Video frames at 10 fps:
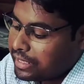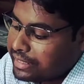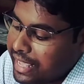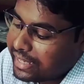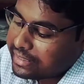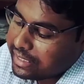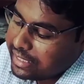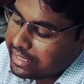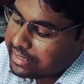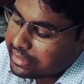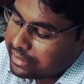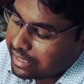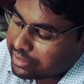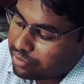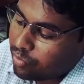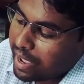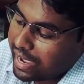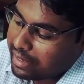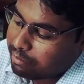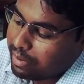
Next is the square,